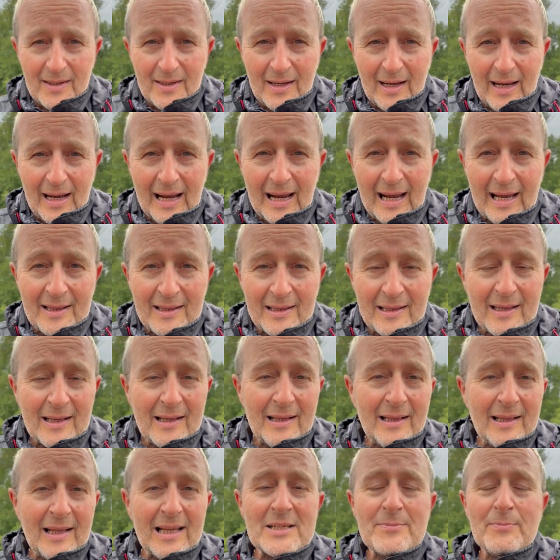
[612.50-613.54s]
And
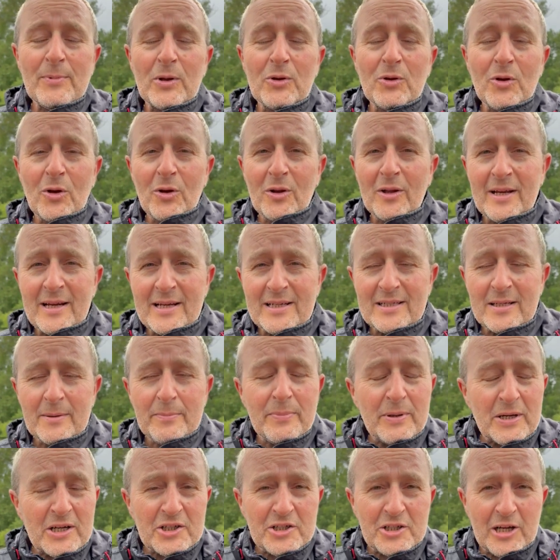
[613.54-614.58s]
last but not least, a
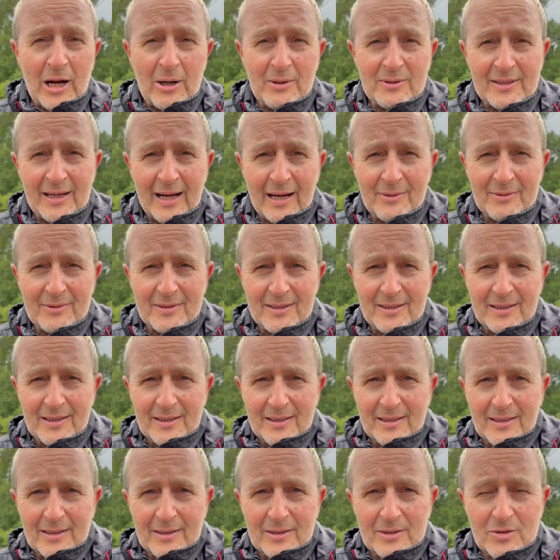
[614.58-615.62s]
big shout out
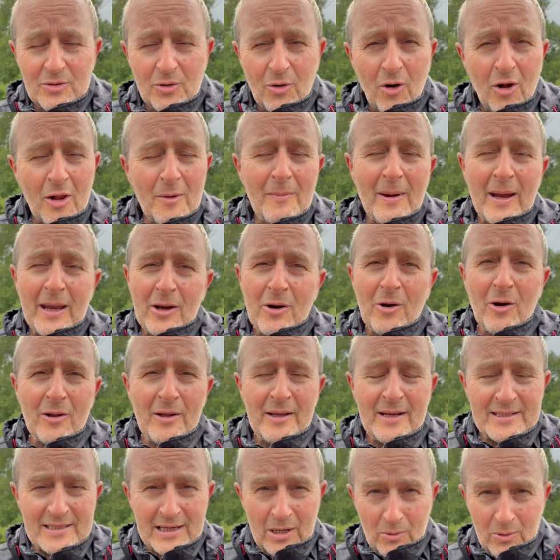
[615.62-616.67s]
to all my
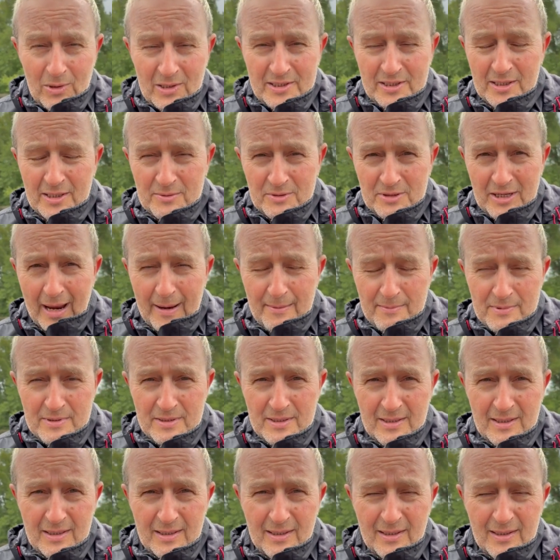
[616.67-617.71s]
colleagues at Wilson James,
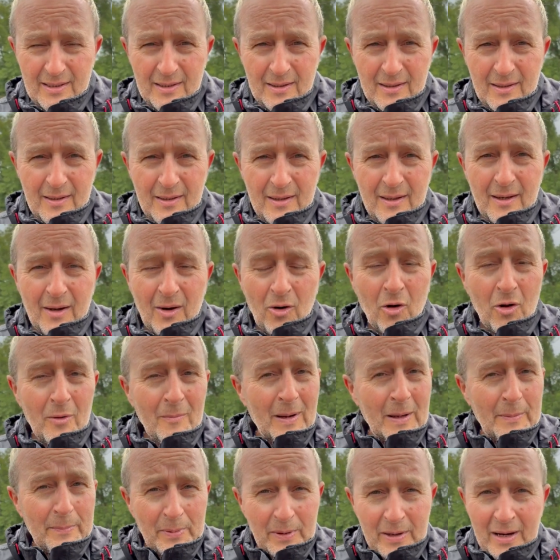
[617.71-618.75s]
all my
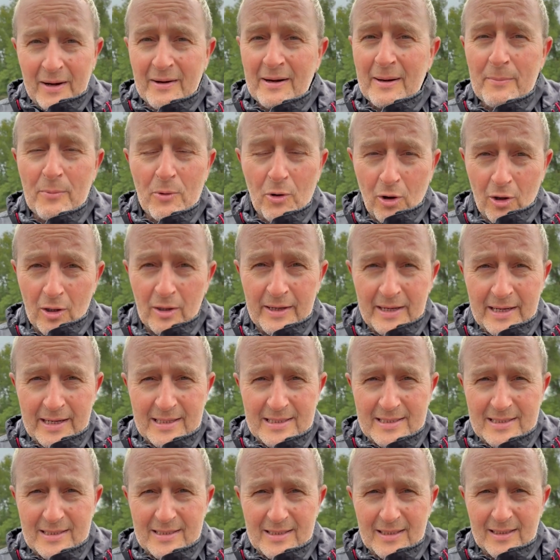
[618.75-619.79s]
PRM
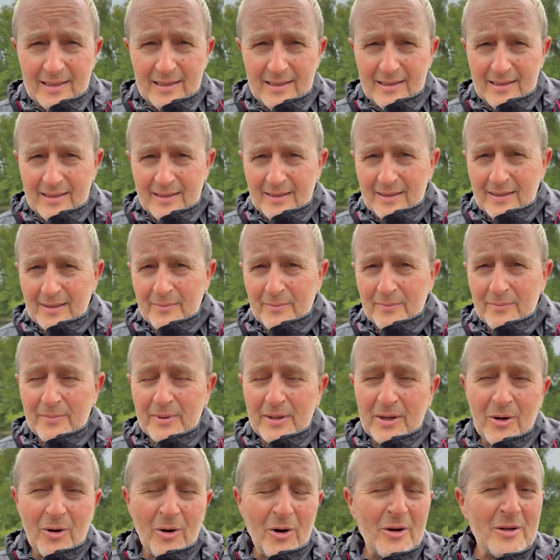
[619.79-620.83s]
colleagues,
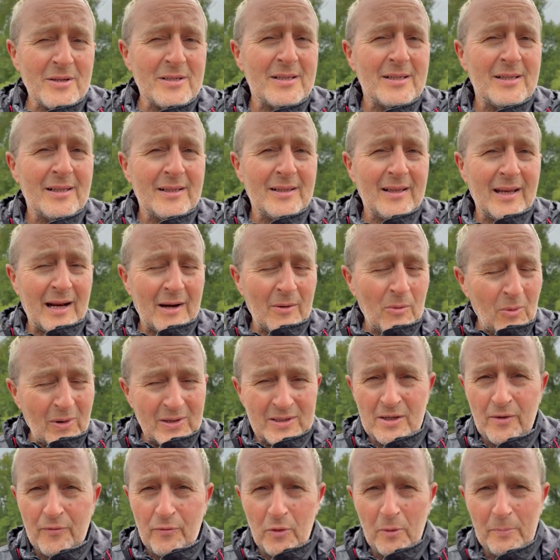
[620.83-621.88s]
because they are
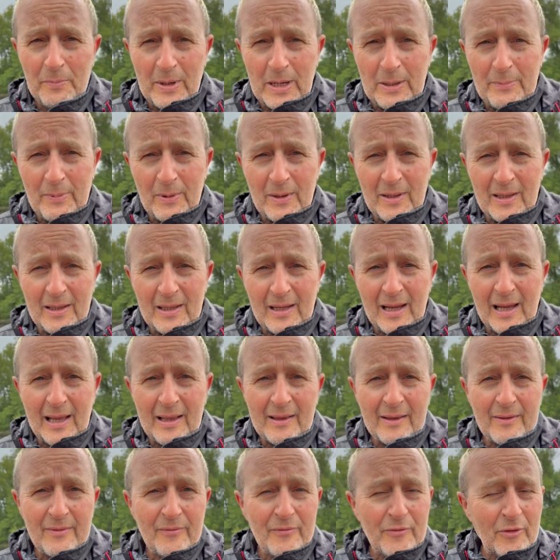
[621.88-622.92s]
wonderful people. And
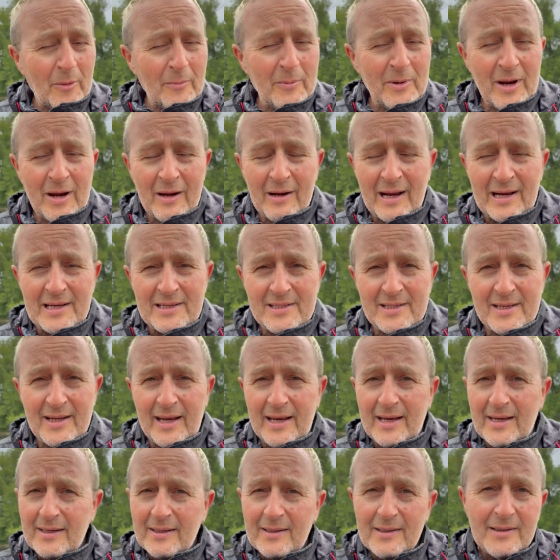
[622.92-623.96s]
from here I
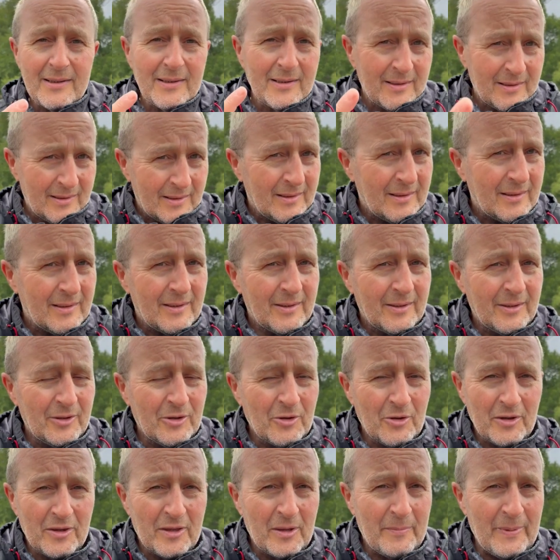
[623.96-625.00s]
say,
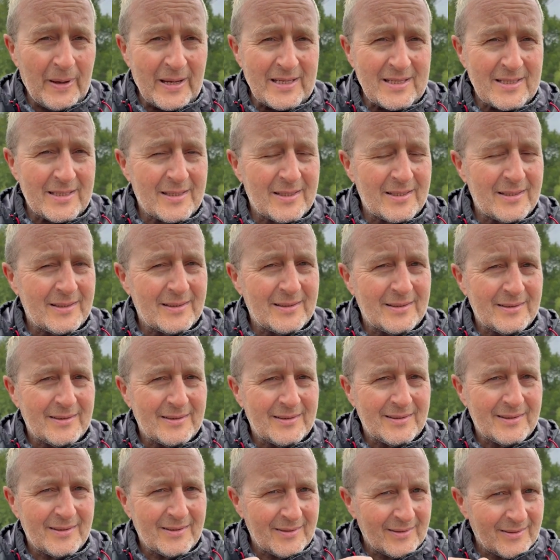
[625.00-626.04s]
you're the best.
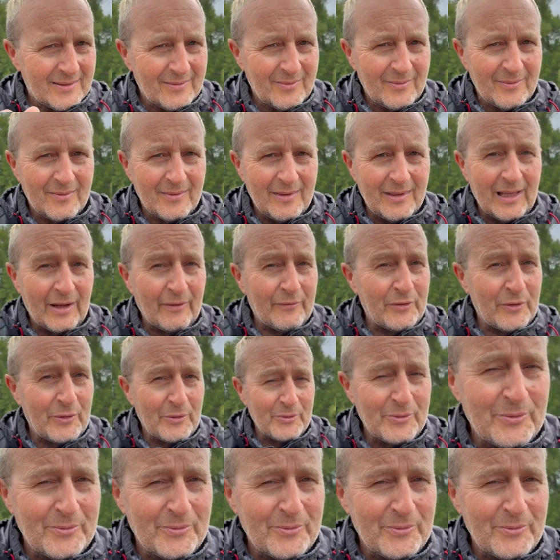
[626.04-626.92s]
Love you.